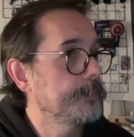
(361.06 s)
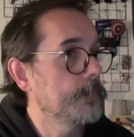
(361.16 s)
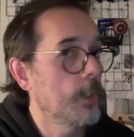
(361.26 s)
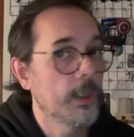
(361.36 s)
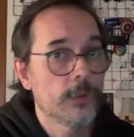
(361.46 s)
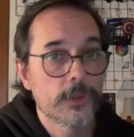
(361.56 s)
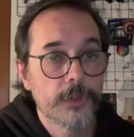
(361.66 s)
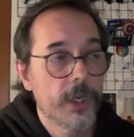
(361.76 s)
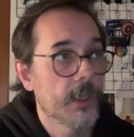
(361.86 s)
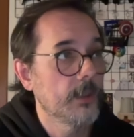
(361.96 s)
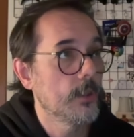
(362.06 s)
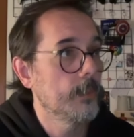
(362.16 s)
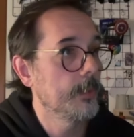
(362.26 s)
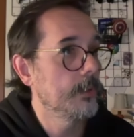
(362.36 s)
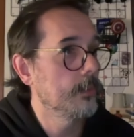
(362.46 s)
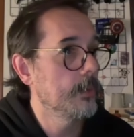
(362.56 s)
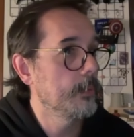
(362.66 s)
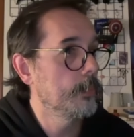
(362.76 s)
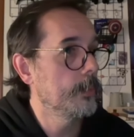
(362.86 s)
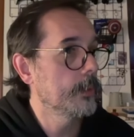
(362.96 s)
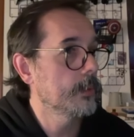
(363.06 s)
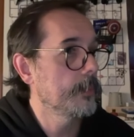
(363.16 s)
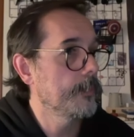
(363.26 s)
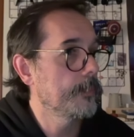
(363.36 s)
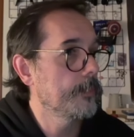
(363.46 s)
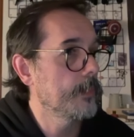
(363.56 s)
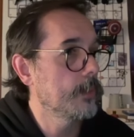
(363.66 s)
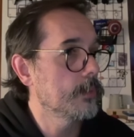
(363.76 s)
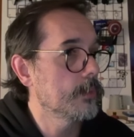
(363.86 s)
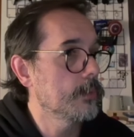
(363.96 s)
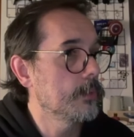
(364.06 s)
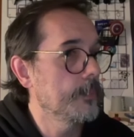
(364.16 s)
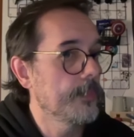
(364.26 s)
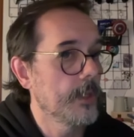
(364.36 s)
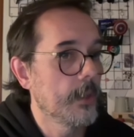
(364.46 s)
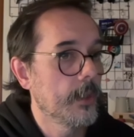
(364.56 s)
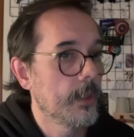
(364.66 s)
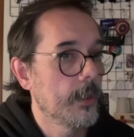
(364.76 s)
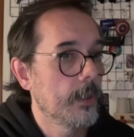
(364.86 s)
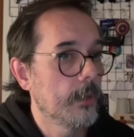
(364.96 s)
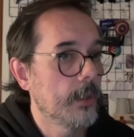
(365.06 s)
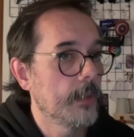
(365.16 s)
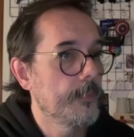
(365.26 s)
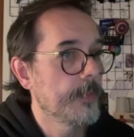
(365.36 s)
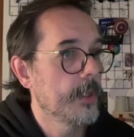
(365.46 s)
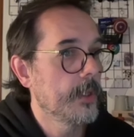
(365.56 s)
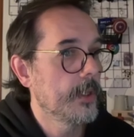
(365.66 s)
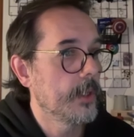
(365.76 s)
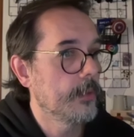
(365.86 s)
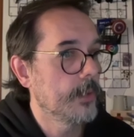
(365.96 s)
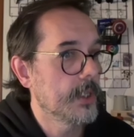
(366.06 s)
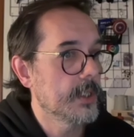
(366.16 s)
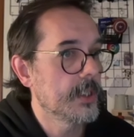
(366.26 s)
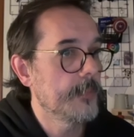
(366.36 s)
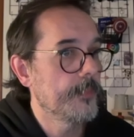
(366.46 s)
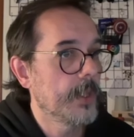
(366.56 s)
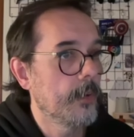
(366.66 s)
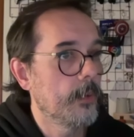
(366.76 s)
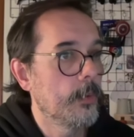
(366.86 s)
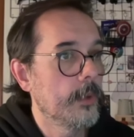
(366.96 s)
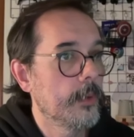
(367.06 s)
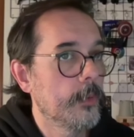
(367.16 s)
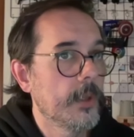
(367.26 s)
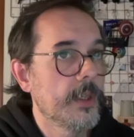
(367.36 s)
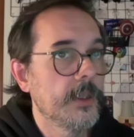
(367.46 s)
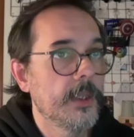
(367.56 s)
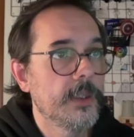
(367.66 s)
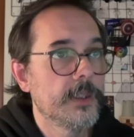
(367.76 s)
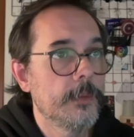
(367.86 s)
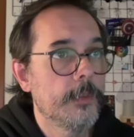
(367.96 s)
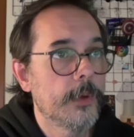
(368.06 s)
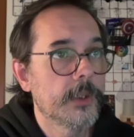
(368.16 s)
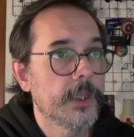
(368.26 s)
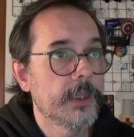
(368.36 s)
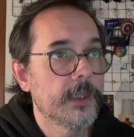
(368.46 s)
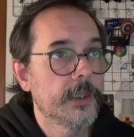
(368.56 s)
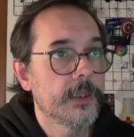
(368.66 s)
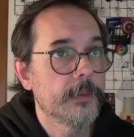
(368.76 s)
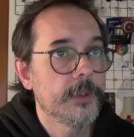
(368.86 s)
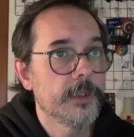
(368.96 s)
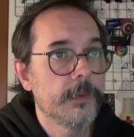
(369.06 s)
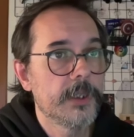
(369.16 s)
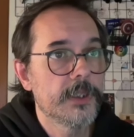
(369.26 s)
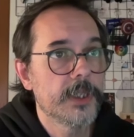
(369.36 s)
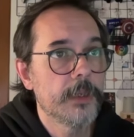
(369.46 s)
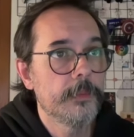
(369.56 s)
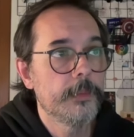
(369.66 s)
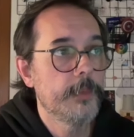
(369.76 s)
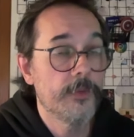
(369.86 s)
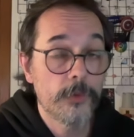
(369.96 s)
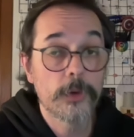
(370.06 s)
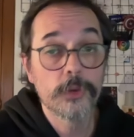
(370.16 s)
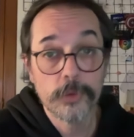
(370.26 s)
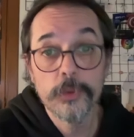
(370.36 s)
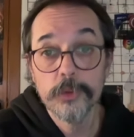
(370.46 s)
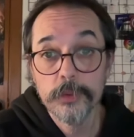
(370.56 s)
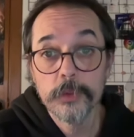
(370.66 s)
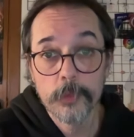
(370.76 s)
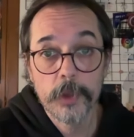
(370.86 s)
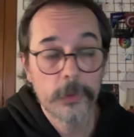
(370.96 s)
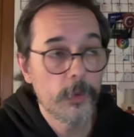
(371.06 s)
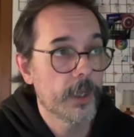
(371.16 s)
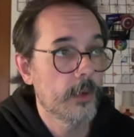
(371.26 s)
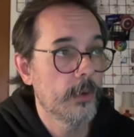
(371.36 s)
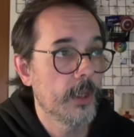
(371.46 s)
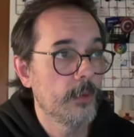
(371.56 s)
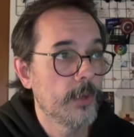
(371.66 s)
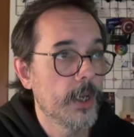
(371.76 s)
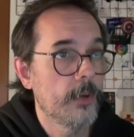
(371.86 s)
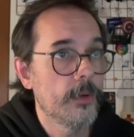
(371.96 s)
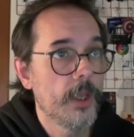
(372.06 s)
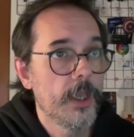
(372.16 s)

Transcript: You can also drag and drop into the viewport, pose2. Okay, now you can see. Now, one thing that is important, this blend shape, before you do what we are gonna do now,